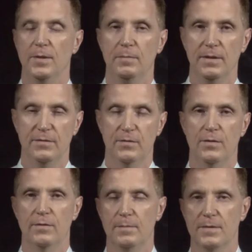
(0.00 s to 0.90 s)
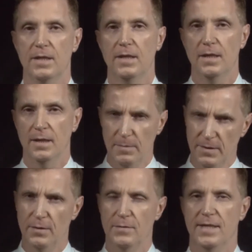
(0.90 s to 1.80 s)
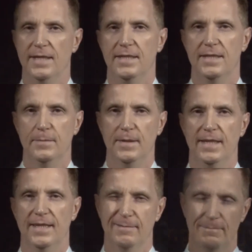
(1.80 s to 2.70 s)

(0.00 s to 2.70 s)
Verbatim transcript: the public forums, uh, but don't send it to me.